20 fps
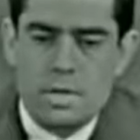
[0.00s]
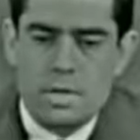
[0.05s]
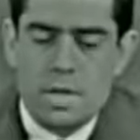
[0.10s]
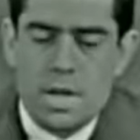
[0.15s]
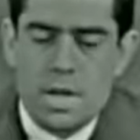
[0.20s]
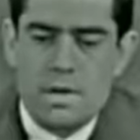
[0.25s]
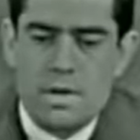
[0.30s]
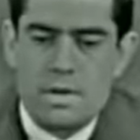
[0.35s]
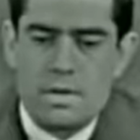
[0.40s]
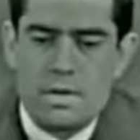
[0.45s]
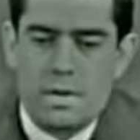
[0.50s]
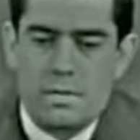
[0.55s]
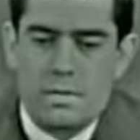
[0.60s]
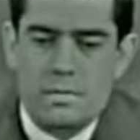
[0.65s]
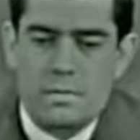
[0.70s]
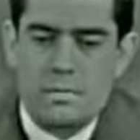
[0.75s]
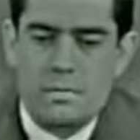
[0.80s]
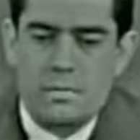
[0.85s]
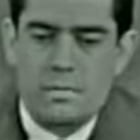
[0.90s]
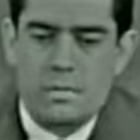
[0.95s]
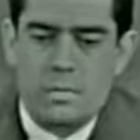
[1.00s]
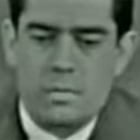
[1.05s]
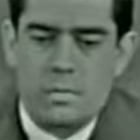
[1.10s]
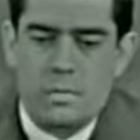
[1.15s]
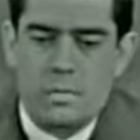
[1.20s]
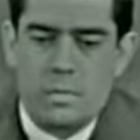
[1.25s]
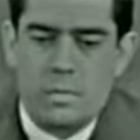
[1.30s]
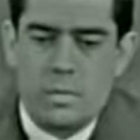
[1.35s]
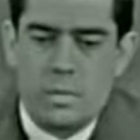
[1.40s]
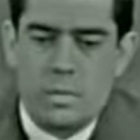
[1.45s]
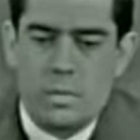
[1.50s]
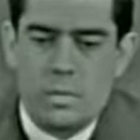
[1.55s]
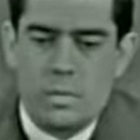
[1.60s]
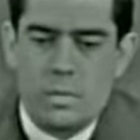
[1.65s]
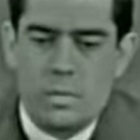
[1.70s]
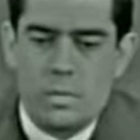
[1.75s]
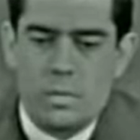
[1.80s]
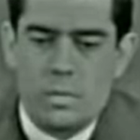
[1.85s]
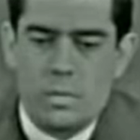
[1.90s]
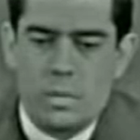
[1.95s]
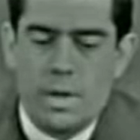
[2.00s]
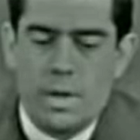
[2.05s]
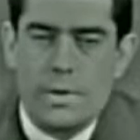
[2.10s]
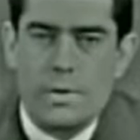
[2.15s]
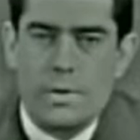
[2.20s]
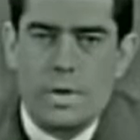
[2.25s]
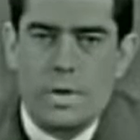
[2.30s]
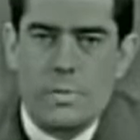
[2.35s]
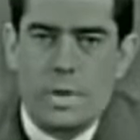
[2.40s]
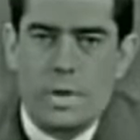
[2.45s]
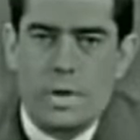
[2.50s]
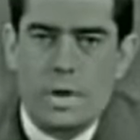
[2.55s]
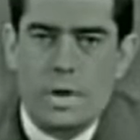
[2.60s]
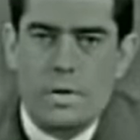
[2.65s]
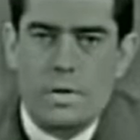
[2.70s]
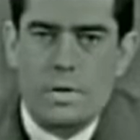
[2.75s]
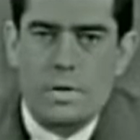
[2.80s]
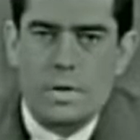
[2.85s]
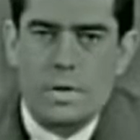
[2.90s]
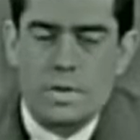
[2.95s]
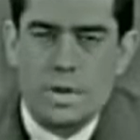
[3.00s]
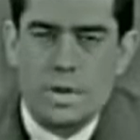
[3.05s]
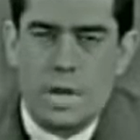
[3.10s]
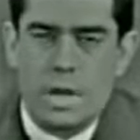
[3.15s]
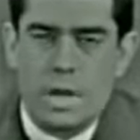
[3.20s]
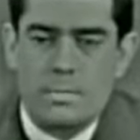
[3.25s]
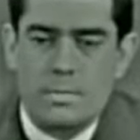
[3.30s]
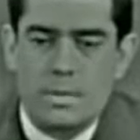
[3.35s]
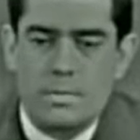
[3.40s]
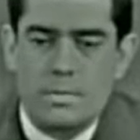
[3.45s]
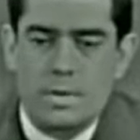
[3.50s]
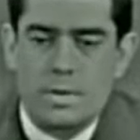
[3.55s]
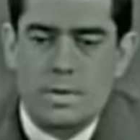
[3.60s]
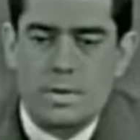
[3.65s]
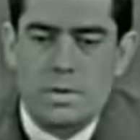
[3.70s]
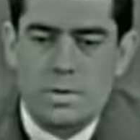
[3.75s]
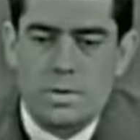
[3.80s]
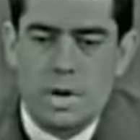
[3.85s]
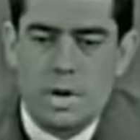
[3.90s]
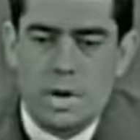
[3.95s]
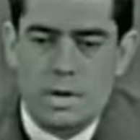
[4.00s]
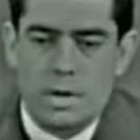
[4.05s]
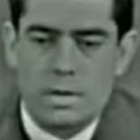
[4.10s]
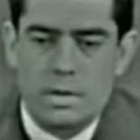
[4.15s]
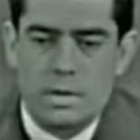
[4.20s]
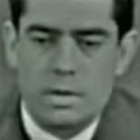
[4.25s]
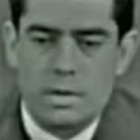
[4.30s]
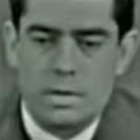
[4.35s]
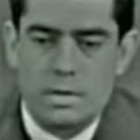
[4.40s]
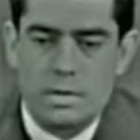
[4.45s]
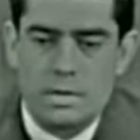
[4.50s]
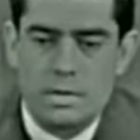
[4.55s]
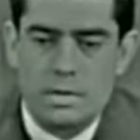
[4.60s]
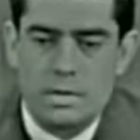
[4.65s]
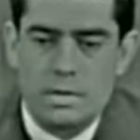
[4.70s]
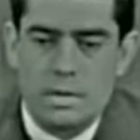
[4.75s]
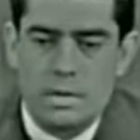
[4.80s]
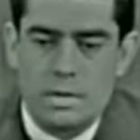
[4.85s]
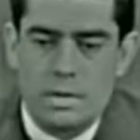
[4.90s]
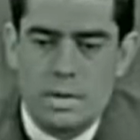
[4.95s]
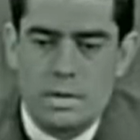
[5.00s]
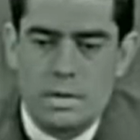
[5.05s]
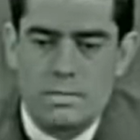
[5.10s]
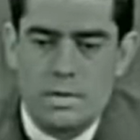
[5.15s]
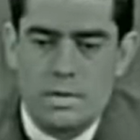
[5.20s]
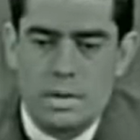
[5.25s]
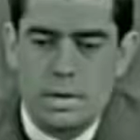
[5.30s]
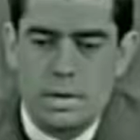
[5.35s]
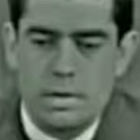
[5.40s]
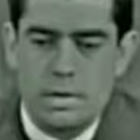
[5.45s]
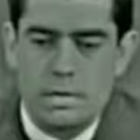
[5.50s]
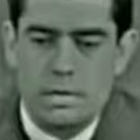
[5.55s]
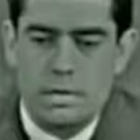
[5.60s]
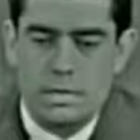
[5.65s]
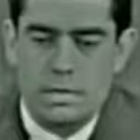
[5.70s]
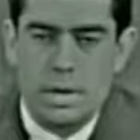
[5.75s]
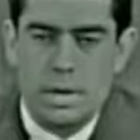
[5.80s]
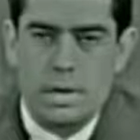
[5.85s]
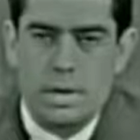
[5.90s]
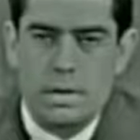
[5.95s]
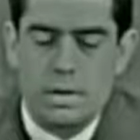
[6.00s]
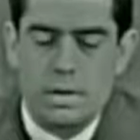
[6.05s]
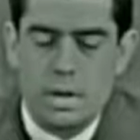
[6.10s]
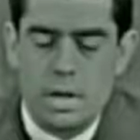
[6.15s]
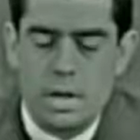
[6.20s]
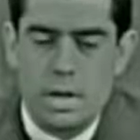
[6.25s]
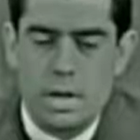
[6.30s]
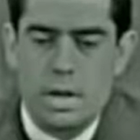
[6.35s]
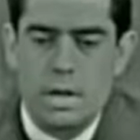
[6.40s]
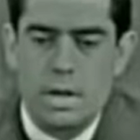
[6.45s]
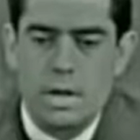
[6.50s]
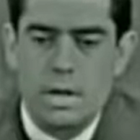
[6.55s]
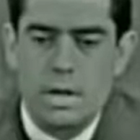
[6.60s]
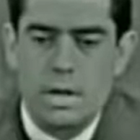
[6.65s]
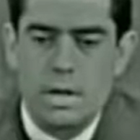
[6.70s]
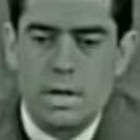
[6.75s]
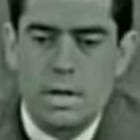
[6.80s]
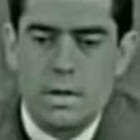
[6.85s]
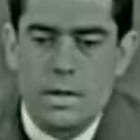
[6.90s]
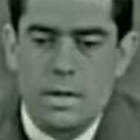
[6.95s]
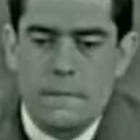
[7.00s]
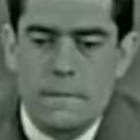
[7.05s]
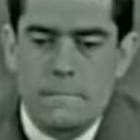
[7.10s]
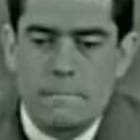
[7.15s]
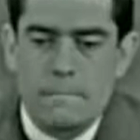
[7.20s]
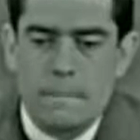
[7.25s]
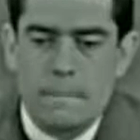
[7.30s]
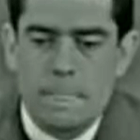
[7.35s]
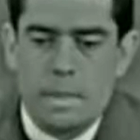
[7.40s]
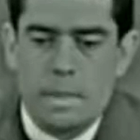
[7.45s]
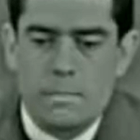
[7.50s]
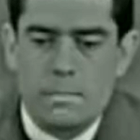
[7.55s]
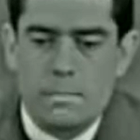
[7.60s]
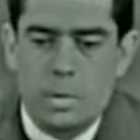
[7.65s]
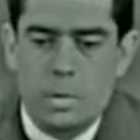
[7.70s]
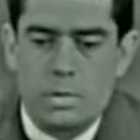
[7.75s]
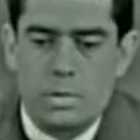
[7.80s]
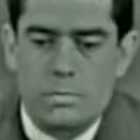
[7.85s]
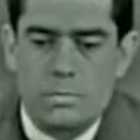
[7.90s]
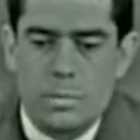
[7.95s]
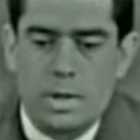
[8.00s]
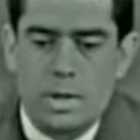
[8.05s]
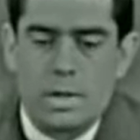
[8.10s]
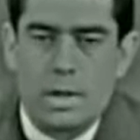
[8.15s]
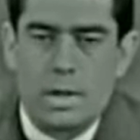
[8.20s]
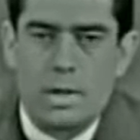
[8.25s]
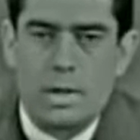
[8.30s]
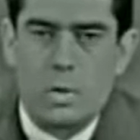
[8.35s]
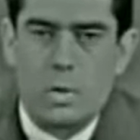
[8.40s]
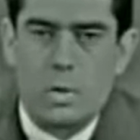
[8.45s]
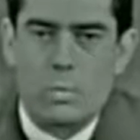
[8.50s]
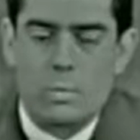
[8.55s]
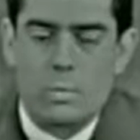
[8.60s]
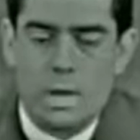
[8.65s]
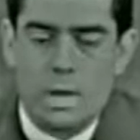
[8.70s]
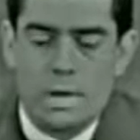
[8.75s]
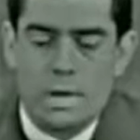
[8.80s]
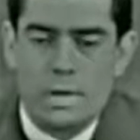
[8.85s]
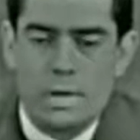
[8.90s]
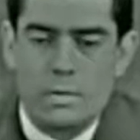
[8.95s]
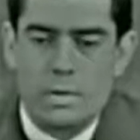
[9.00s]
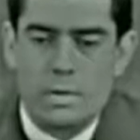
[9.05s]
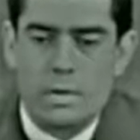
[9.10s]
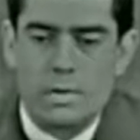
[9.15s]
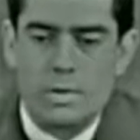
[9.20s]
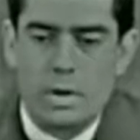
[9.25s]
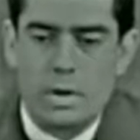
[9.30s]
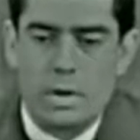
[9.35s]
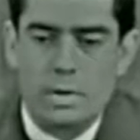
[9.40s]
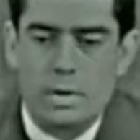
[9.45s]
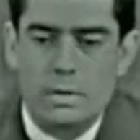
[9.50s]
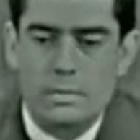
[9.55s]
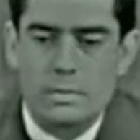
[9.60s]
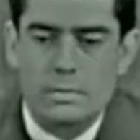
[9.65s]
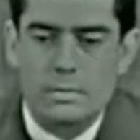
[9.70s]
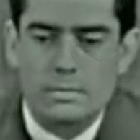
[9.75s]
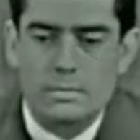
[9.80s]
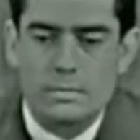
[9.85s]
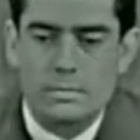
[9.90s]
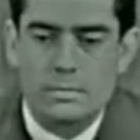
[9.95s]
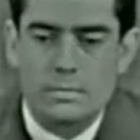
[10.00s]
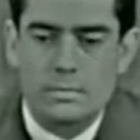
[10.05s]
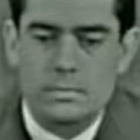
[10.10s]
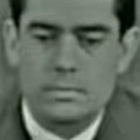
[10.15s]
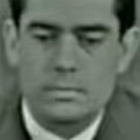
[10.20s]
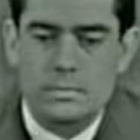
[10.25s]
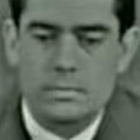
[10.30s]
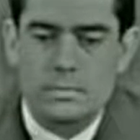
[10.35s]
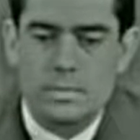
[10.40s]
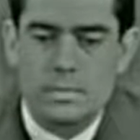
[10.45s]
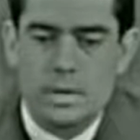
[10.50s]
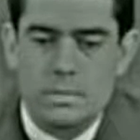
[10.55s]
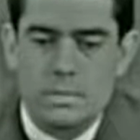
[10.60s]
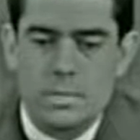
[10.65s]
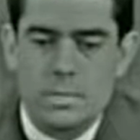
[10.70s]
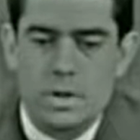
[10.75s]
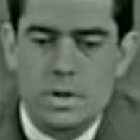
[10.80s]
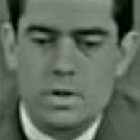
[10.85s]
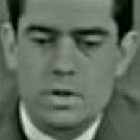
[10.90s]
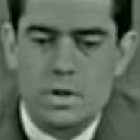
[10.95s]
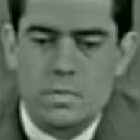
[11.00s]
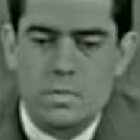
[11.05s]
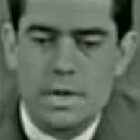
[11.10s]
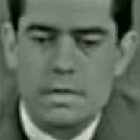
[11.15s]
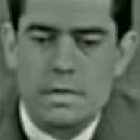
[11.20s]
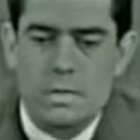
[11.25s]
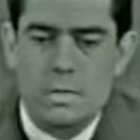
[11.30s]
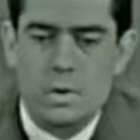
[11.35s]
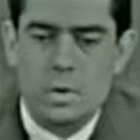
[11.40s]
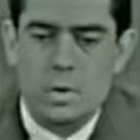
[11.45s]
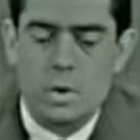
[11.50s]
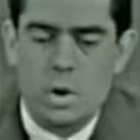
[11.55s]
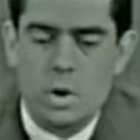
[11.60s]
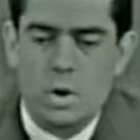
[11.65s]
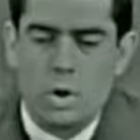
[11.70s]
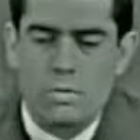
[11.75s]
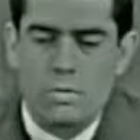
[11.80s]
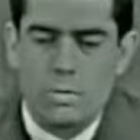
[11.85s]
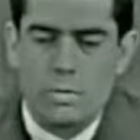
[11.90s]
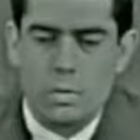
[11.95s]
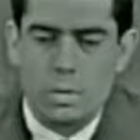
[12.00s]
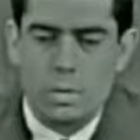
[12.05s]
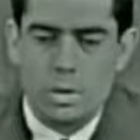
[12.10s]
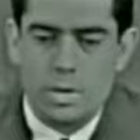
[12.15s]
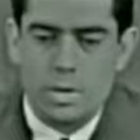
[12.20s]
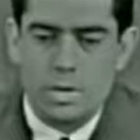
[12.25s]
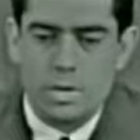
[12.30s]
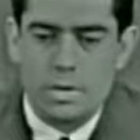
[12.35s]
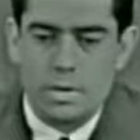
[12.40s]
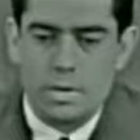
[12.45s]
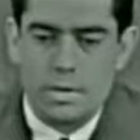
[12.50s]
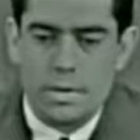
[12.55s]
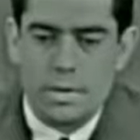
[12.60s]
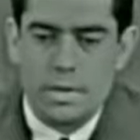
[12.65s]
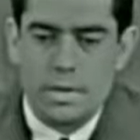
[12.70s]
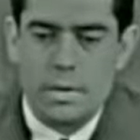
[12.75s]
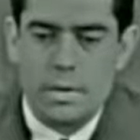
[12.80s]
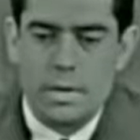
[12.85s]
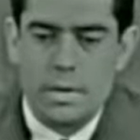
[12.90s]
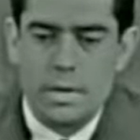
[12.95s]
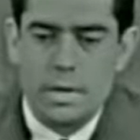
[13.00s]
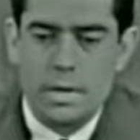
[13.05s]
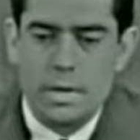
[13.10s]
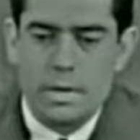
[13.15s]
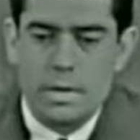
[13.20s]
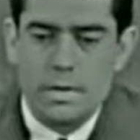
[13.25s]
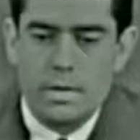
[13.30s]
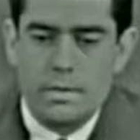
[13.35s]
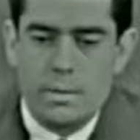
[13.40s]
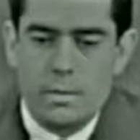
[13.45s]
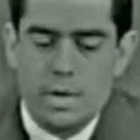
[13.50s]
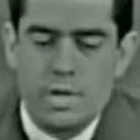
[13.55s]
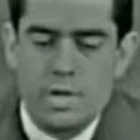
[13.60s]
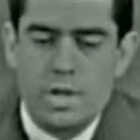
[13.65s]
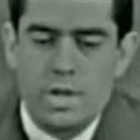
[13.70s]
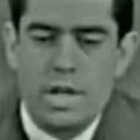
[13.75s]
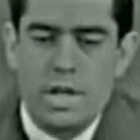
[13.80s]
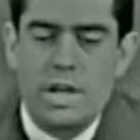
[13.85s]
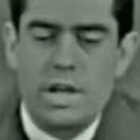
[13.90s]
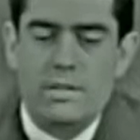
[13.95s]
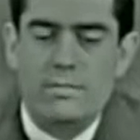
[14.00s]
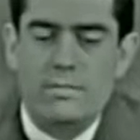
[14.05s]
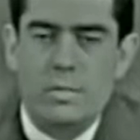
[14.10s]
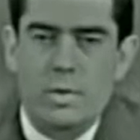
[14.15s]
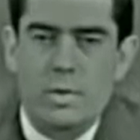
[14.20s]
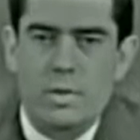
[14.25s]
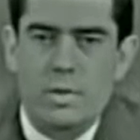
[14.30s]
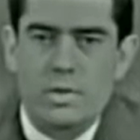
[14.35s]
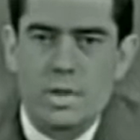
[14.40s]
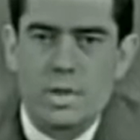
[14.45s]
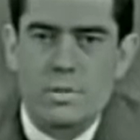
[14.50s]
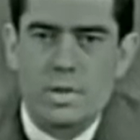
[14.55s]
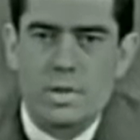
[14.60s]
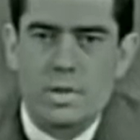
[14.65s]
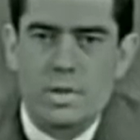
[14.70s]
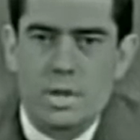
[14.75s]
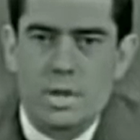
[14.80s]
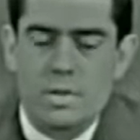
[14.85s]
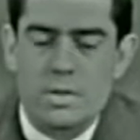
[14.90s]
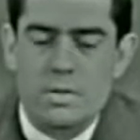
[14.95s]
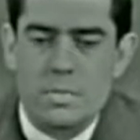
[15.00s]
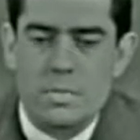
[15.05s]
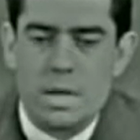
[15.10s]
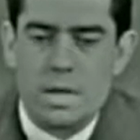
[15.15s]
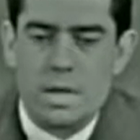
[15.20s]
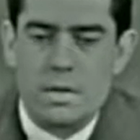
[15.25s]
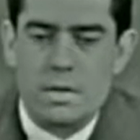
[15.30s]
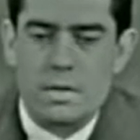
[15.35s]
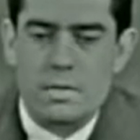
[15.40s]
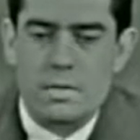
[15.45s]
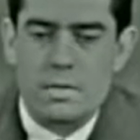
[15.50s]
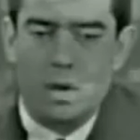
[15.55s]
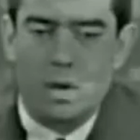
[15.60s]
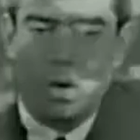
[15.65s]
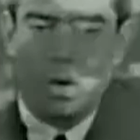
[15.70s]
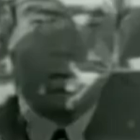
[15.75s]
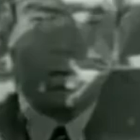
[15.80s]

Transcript: Mrs. Kennedy then literally went on the top of the trunk of the Lincoln car, put practically her whole body on the trunk. It appeared she might have been on her all fours there, reaching out for the Secret Service man,